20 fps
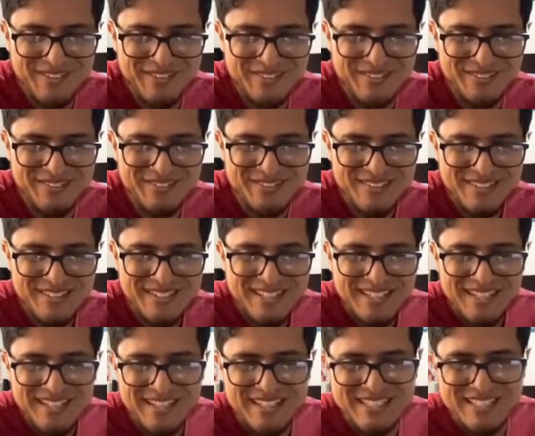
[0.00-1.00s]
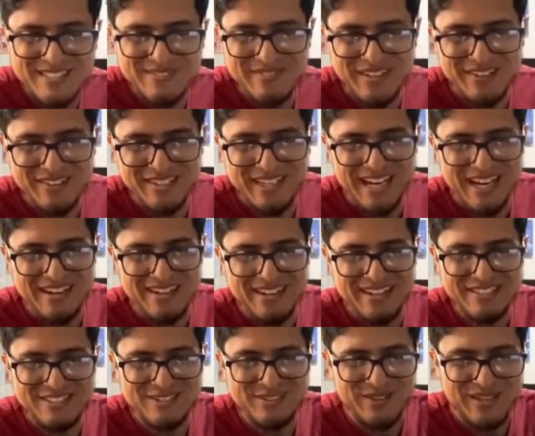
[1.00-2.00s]
blew, the smell
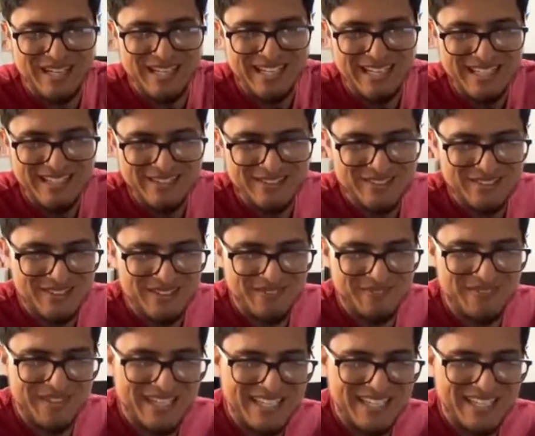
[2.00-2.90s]
carried su aliento.